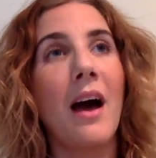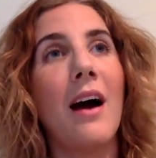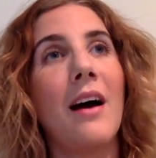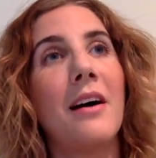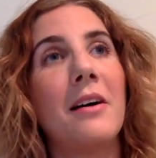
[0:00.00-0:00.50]

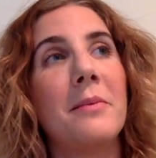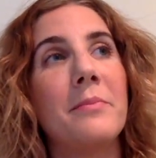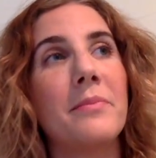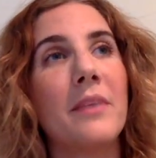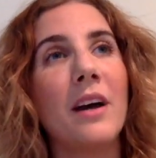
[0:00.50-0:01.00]

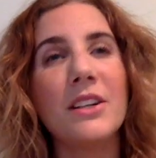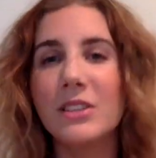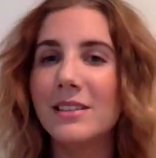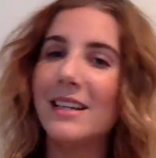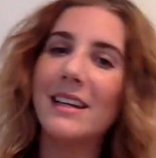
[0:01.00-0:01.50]
I
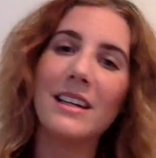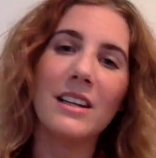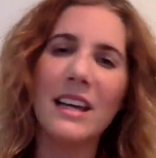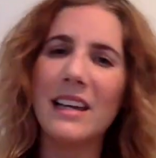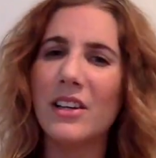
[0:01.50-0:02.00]
just think
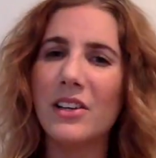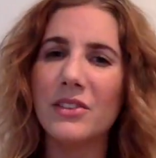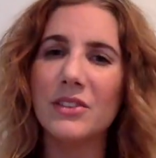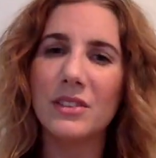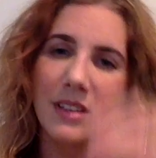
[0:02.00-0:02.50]
it
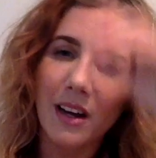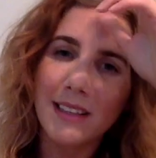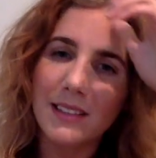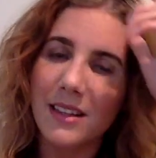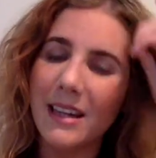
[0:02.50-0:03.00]
looks nicer,